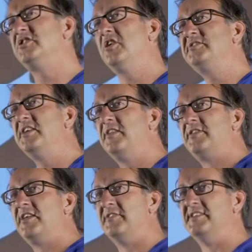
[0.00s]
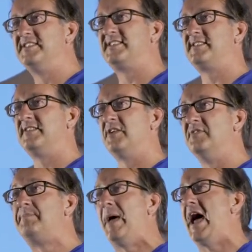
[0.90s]
it shows that there is,
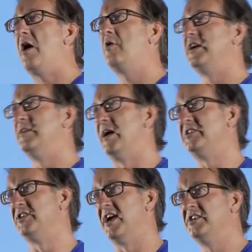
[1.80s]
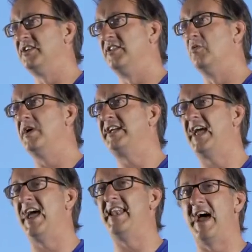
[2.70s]
there is power in imagination, that we
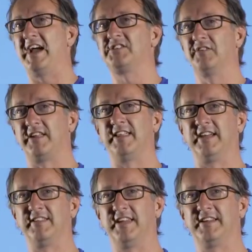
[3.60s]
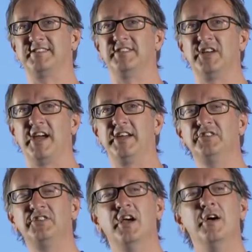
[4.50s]
can actually think things to
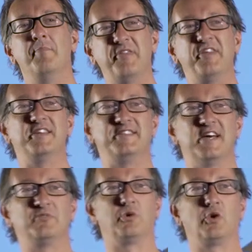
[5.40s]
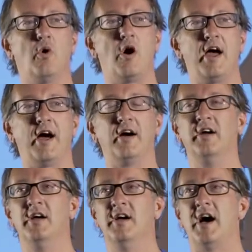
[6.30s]
change, but that it does require
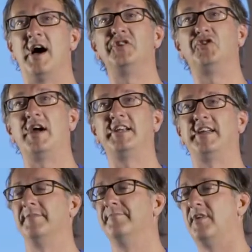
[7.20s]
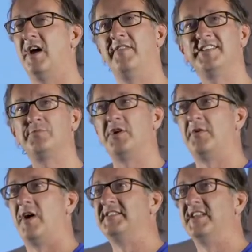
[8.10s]
uh, training. And that's where
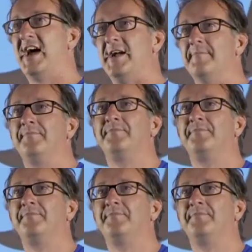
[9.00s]
you are today.